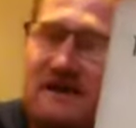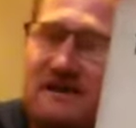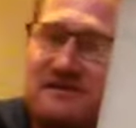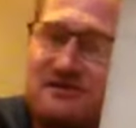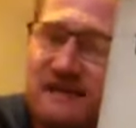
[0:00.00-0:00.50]

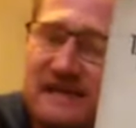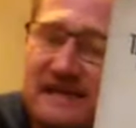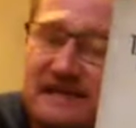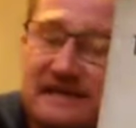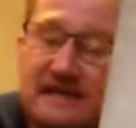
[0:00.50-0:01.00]
and
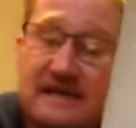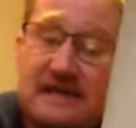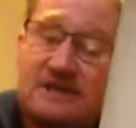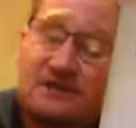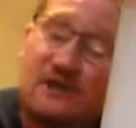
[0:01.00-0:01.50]
drinking,
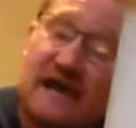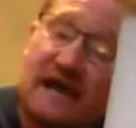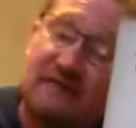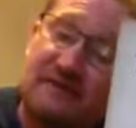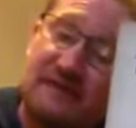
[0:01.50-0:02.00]
you
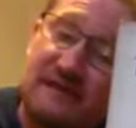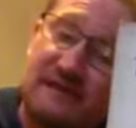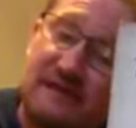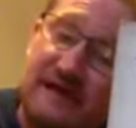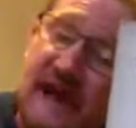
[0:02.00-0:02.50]
have
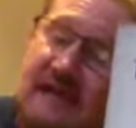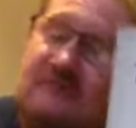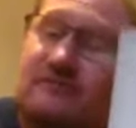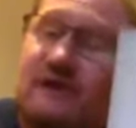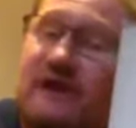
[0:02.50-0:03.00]
the actor
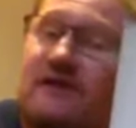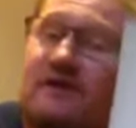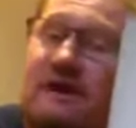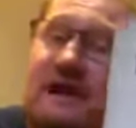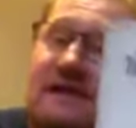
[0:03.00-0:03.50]
Frank Holiday